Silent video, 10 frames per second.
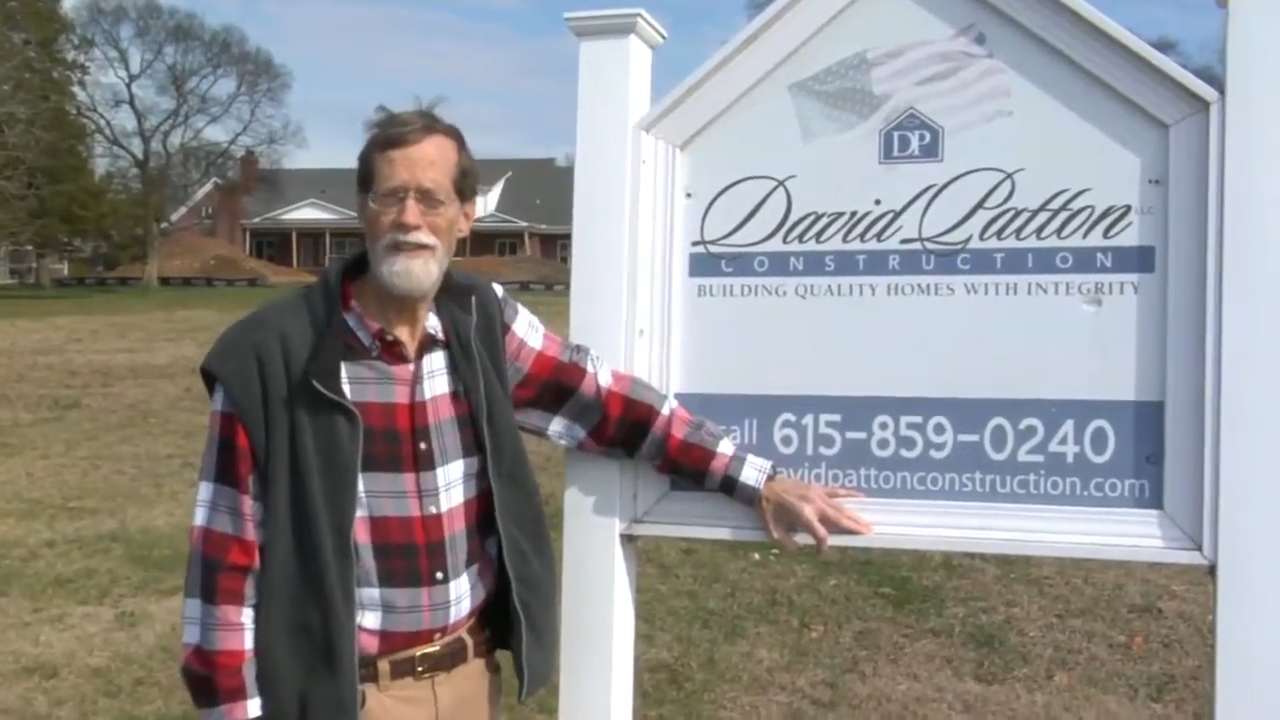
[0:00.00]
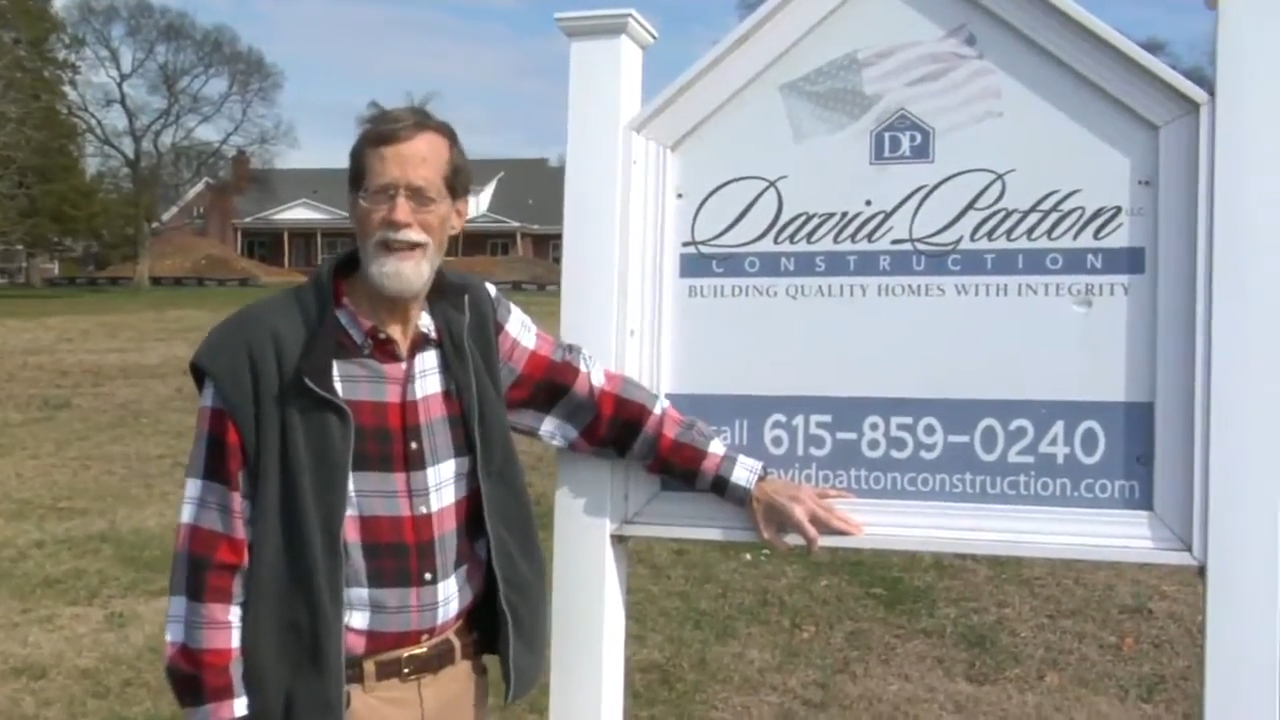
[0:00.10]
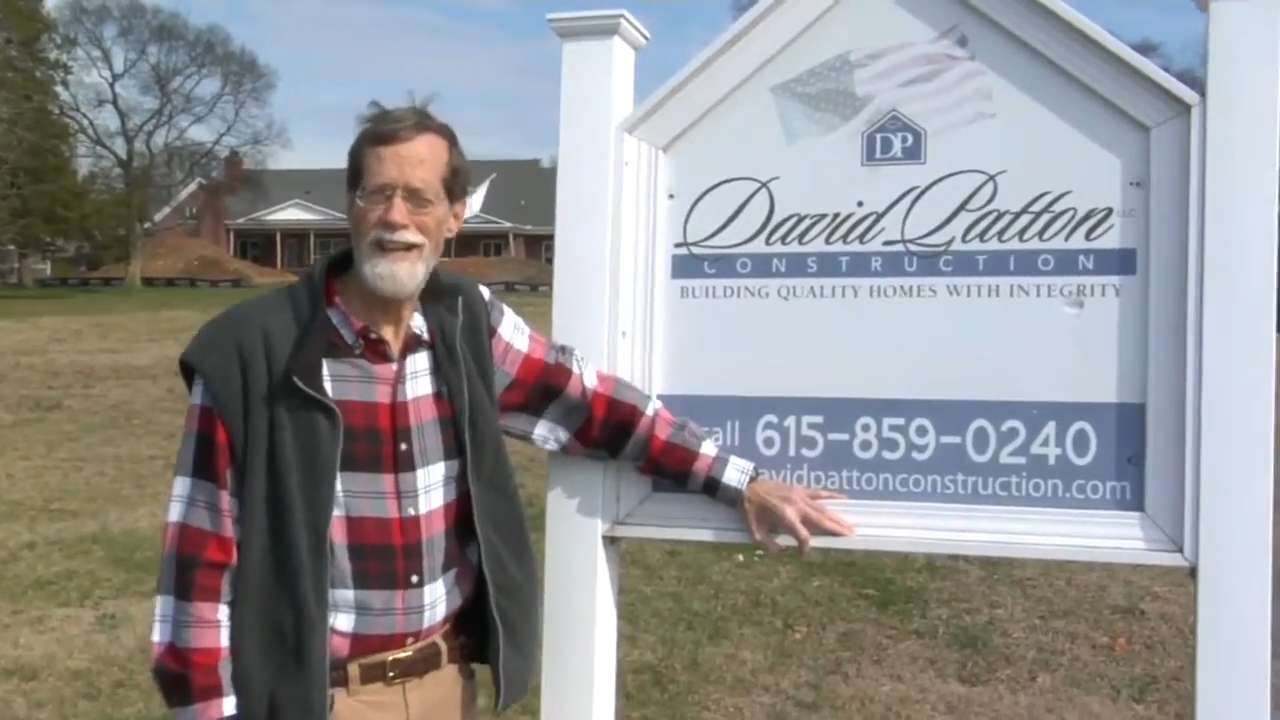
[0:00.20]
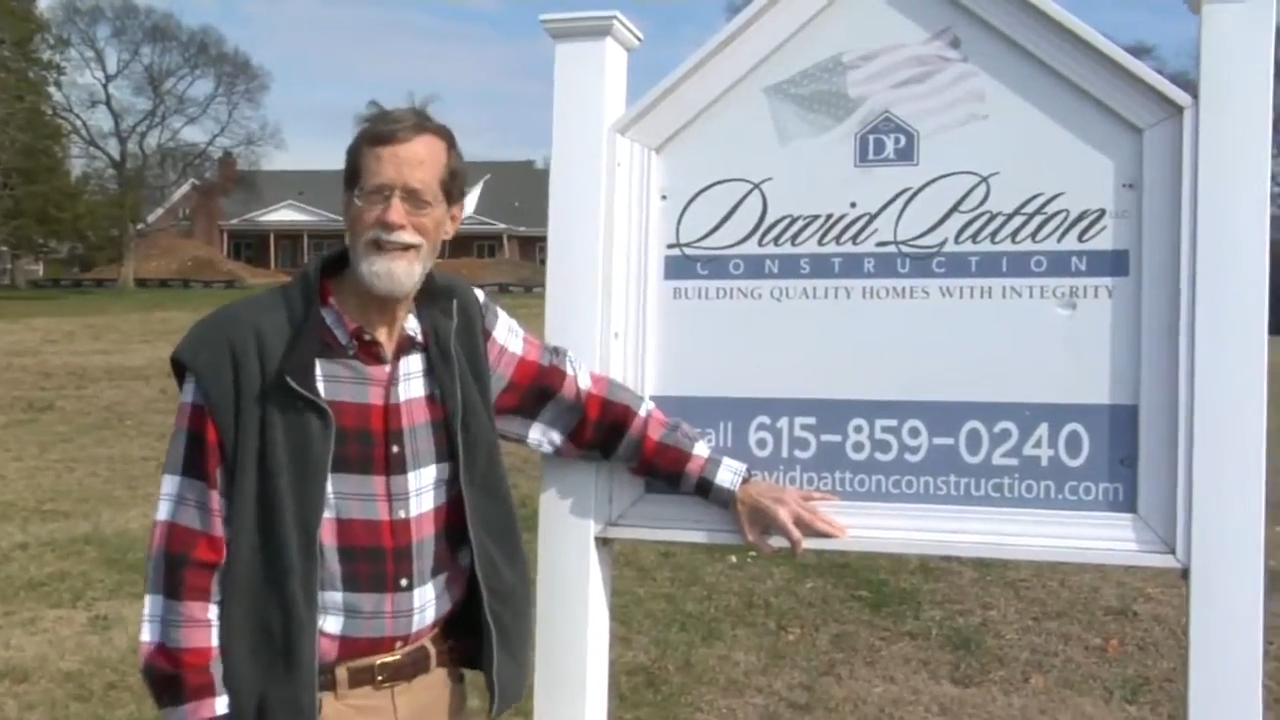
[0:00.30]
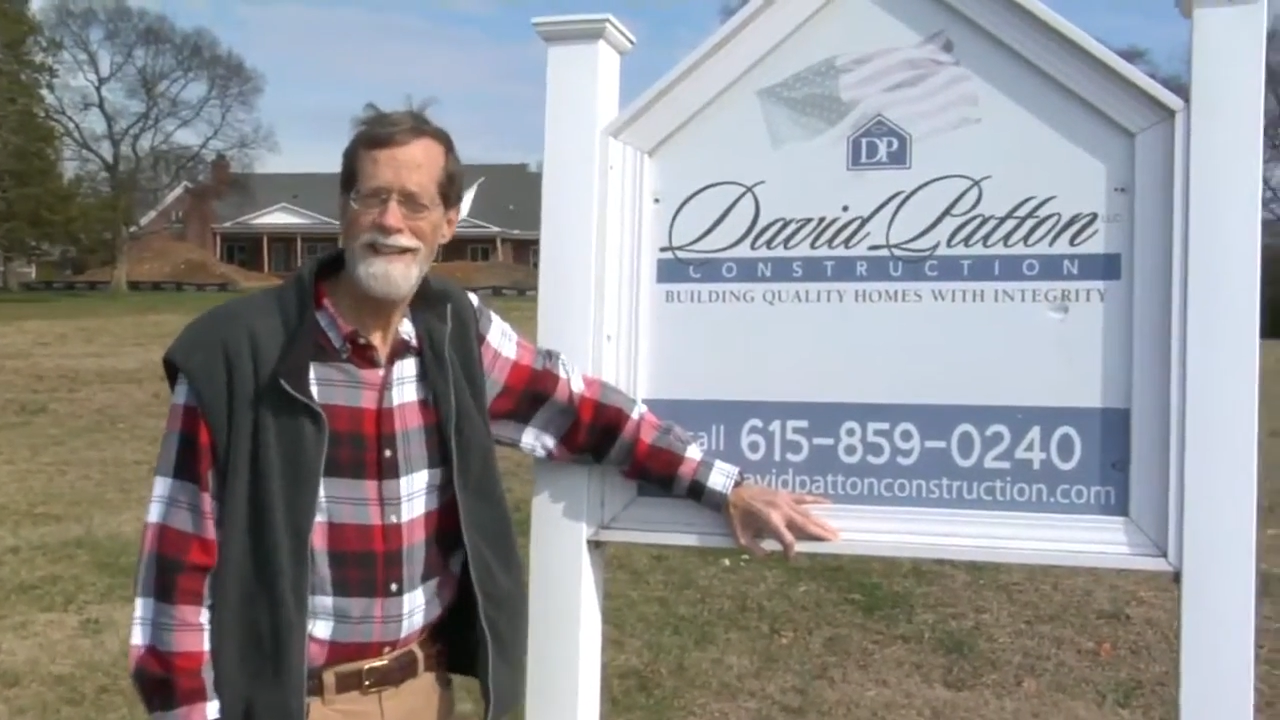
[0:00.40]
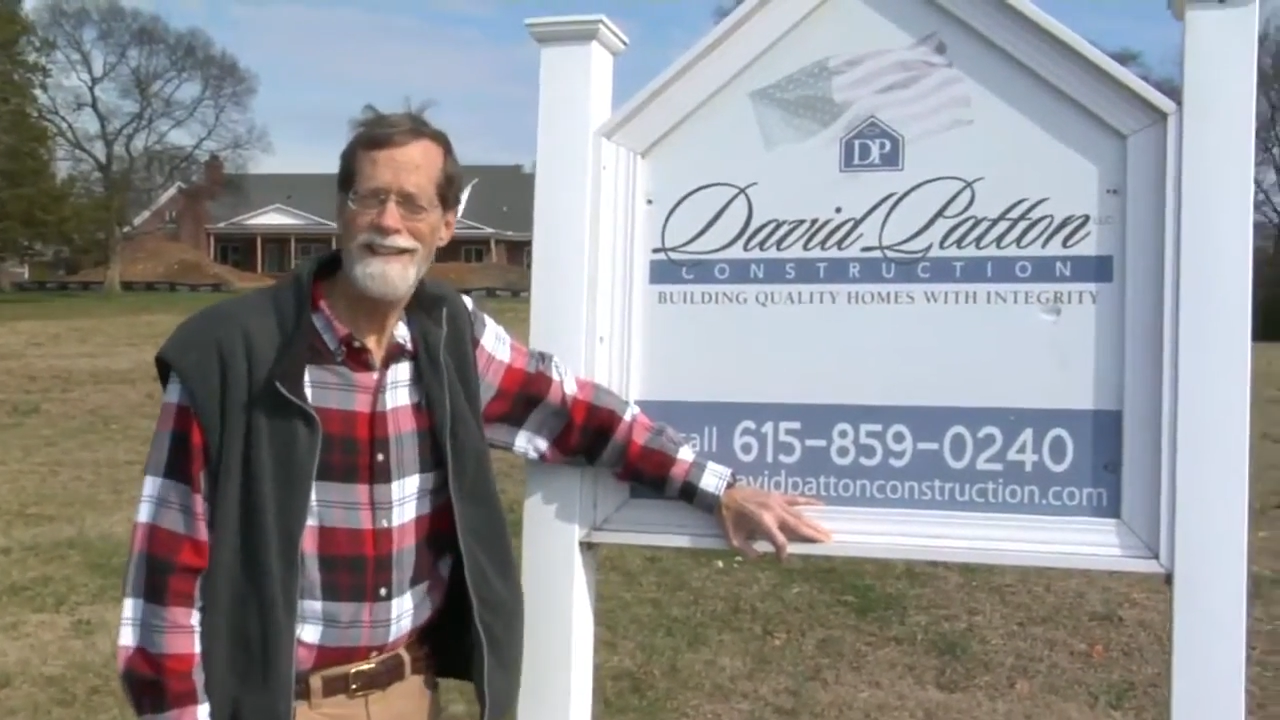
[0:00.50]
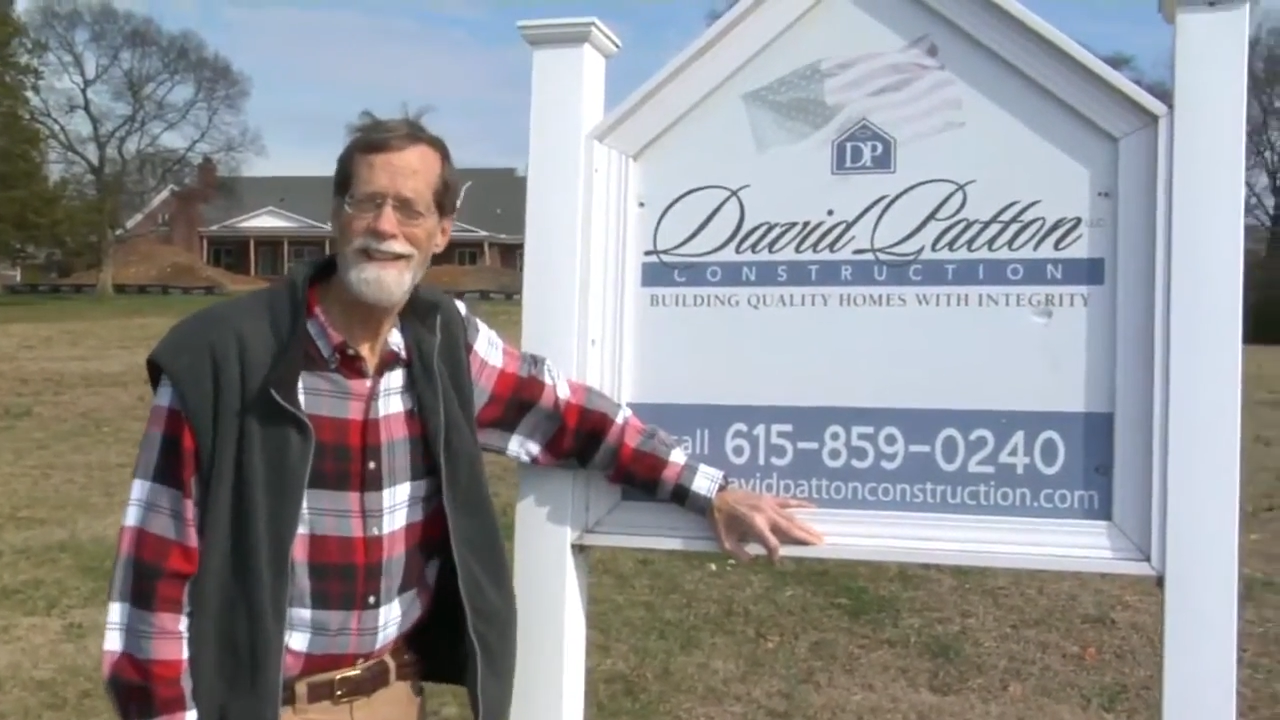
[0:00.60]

today,